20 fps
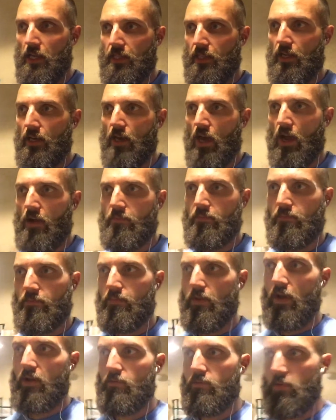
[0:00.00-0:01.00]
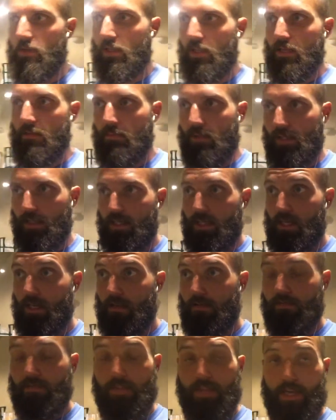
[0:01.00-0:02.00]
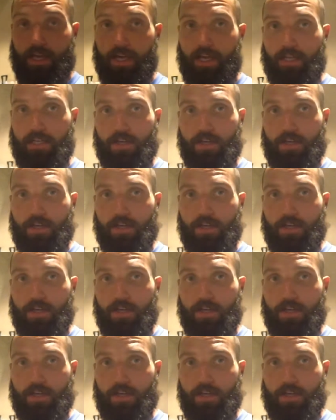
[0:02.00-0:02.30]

that I really believe that